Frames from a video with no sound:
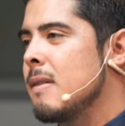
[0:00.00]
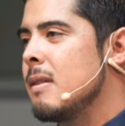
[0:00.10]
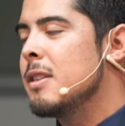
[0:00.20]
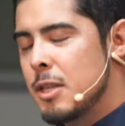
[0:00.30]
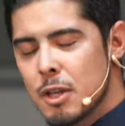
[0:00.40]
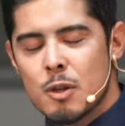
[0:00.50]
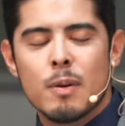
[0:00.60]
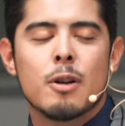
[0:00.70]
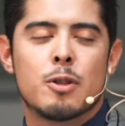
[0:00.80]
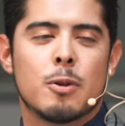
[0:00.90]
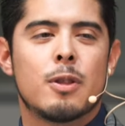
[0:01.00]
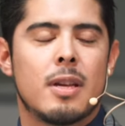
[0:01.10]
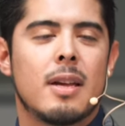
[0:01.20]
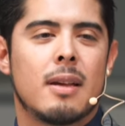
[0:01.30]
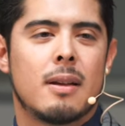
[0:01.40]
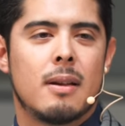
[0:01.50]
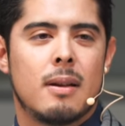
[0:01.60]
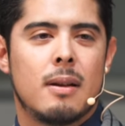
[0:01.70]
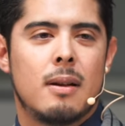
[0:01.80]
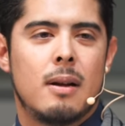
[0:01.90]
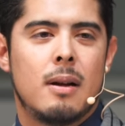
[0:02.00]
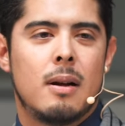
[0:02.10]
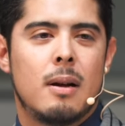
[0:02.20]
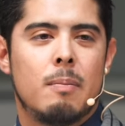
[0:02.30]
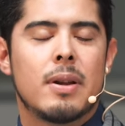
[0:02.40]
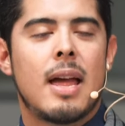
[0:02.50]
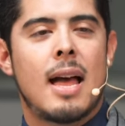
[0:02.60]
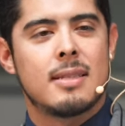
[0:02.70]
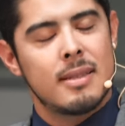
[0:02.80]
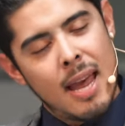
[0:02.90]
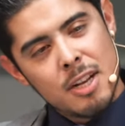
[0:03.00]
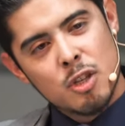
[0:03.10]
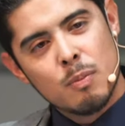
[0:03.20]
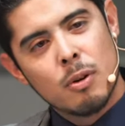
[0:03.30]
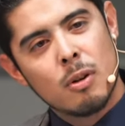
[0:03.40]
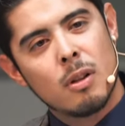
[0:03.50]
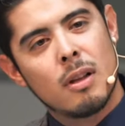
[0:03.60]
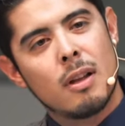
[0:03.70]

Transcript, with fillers: This is a spiritual thing, but it has tangible,